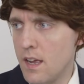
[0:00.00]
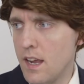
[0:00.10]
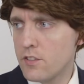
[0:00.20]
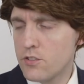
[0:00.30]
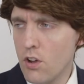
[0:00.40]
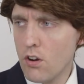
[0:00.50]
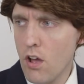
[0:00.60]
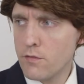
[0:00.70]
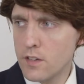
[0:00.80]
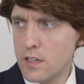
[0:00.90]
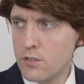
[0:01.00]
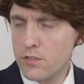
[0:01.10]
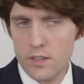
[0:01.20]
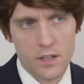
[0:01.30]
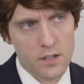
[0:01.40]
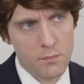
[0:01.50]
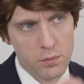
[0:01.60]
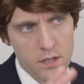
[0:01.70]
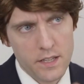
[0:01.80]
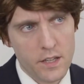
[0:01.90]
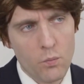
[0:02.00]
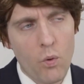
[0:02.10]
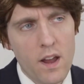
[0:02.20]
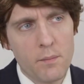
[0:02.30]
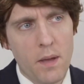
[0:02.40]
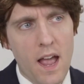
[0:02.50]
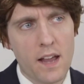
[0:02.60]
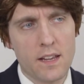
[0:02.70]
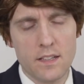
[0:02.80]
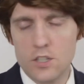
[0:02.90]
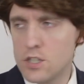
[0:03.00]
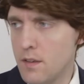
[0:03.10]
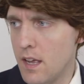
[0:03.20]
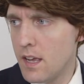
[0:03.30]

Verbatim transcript: It's not often you see a completely white package.